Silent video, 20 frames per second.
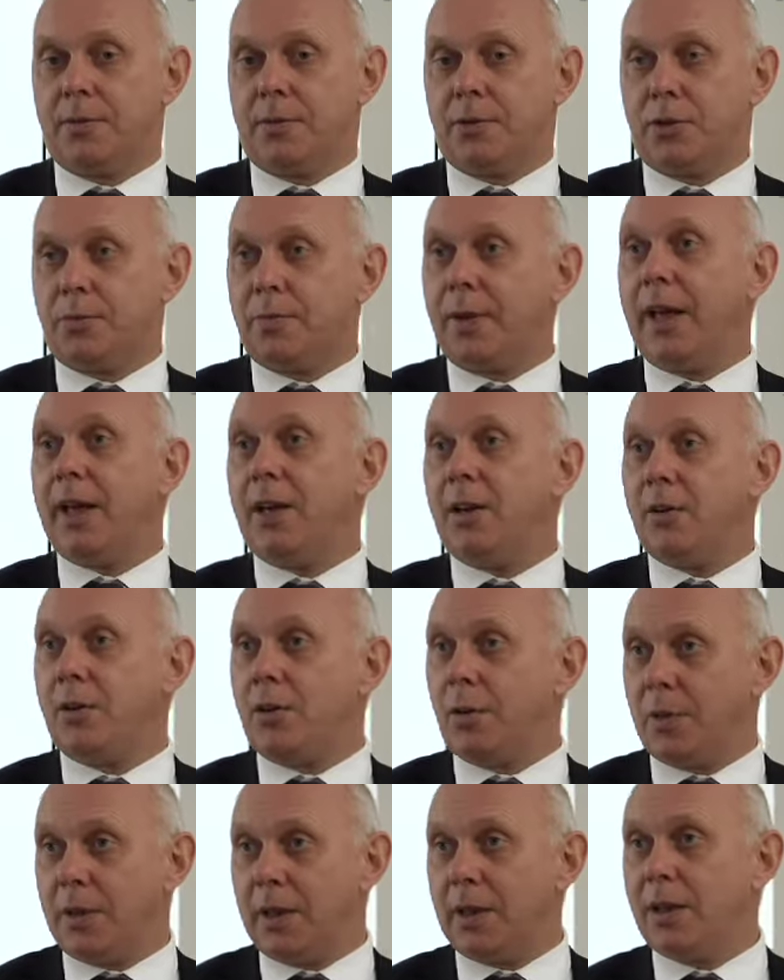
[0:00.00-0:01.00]
Spain
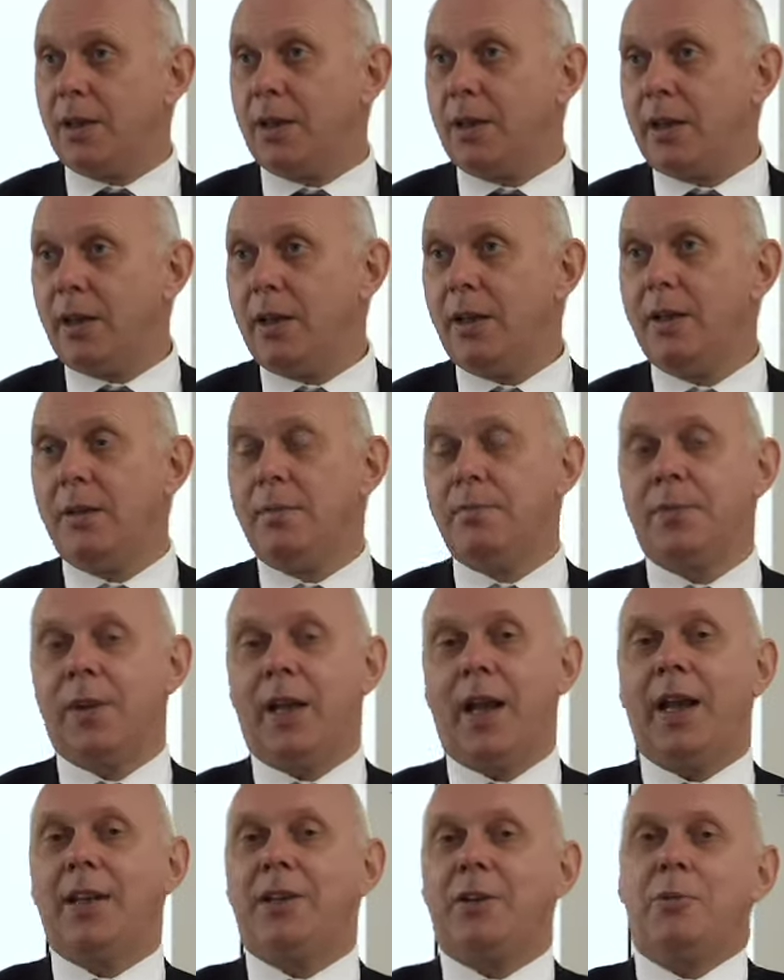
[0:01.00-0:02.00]
nor Italy,
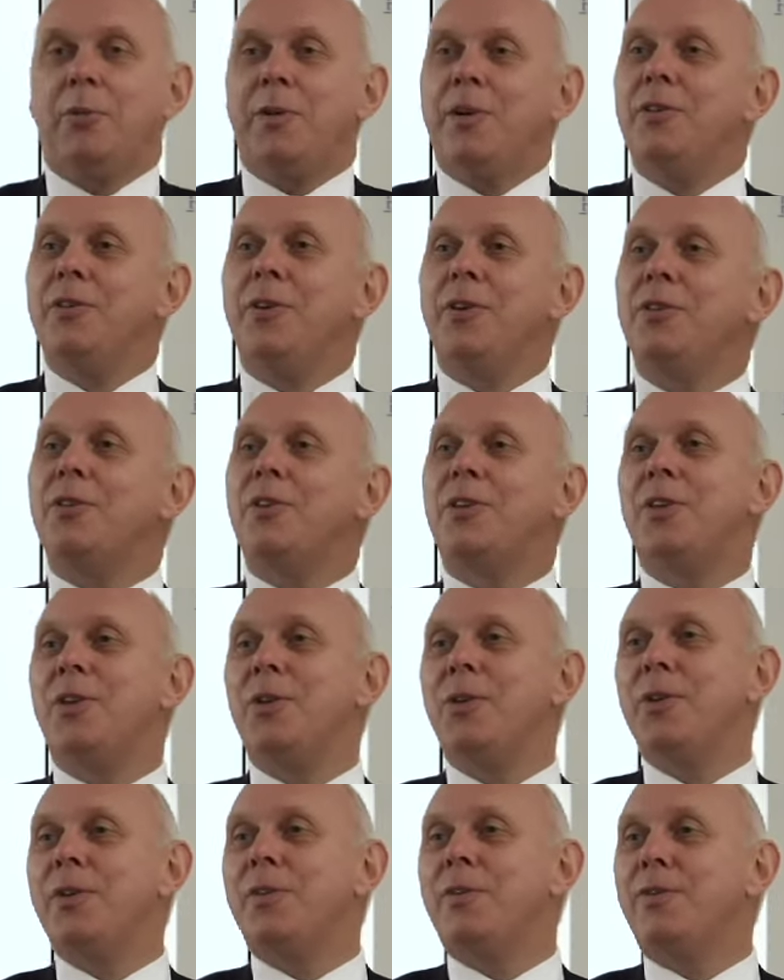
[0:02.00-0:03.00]
and it will not
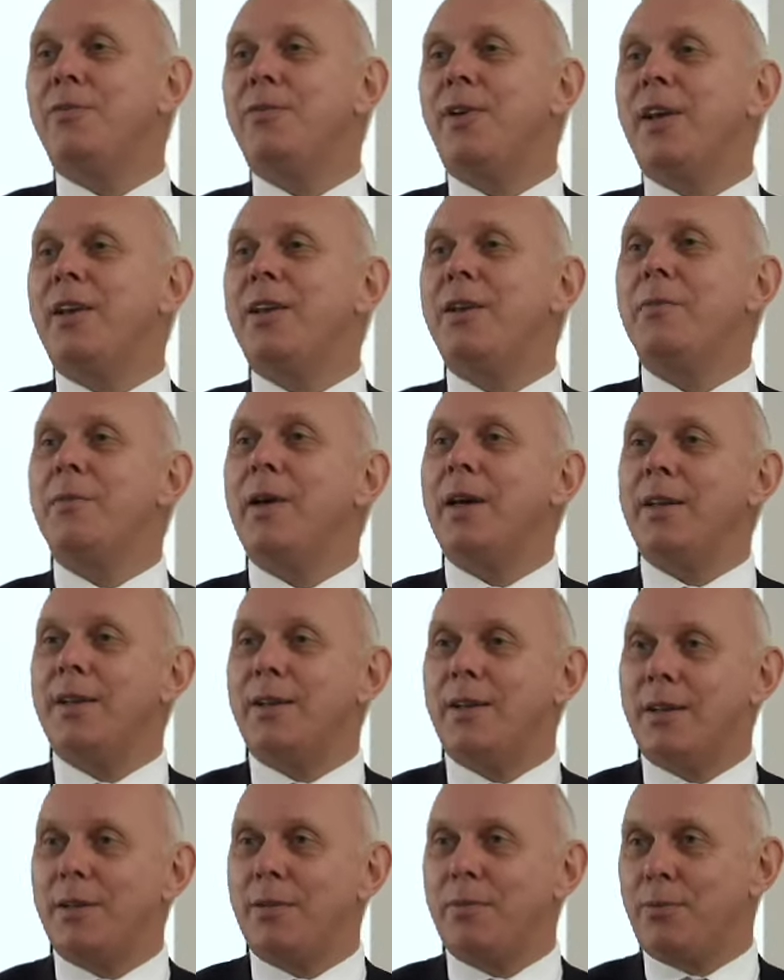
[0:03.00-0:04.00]
cure the
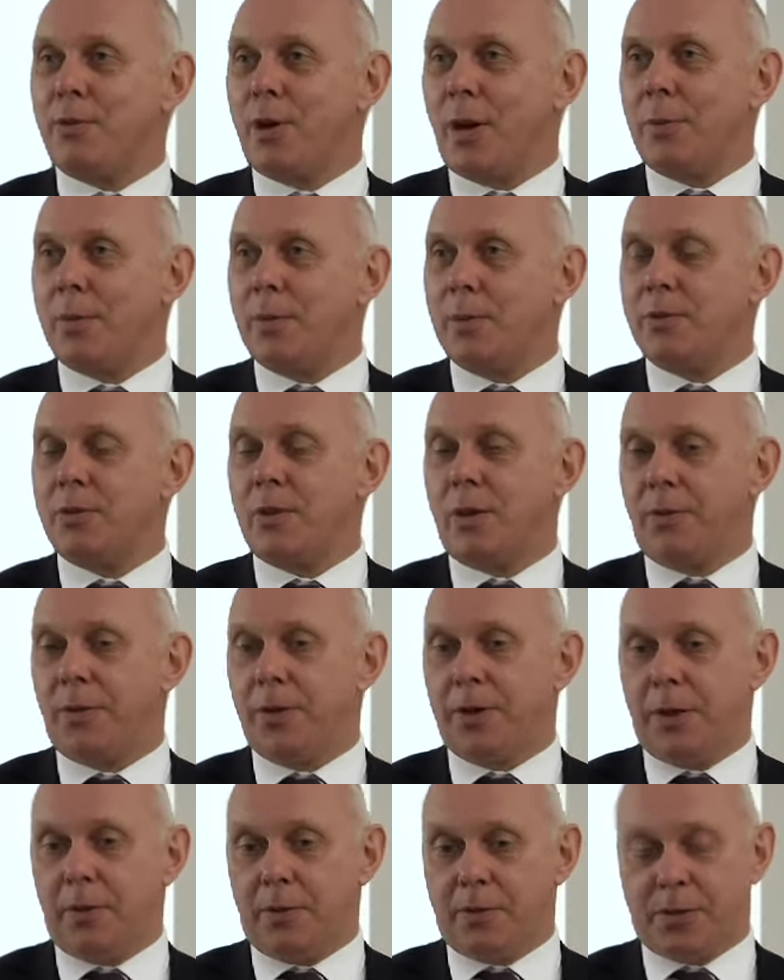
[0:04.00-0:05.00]
fundamental problems of
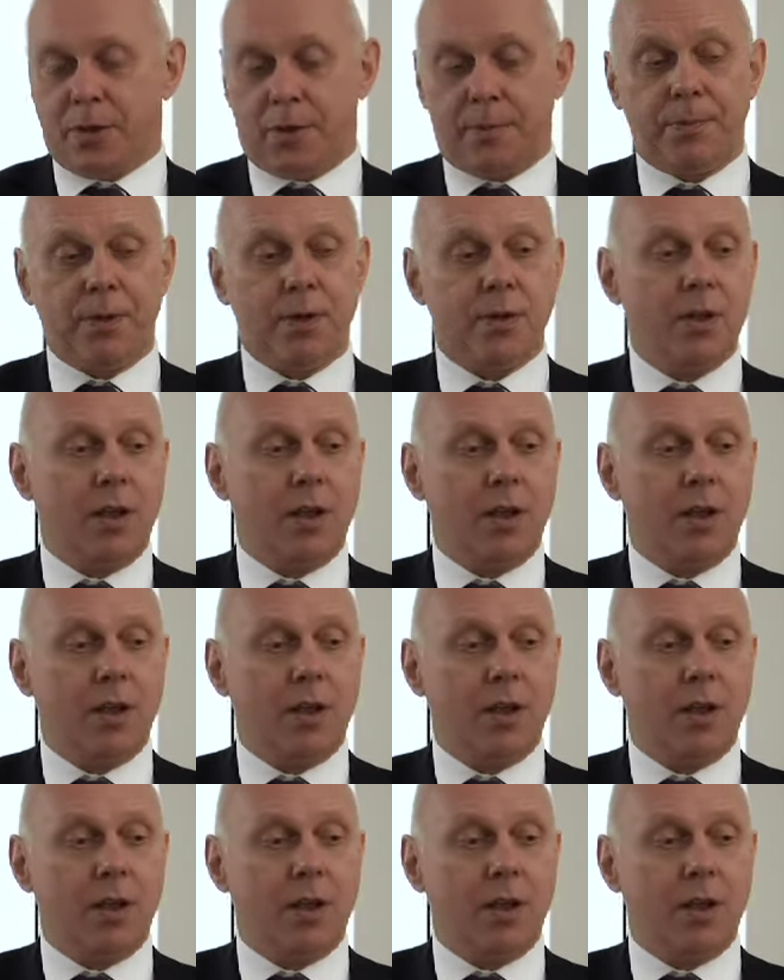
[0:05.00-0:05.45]
the Eurozone.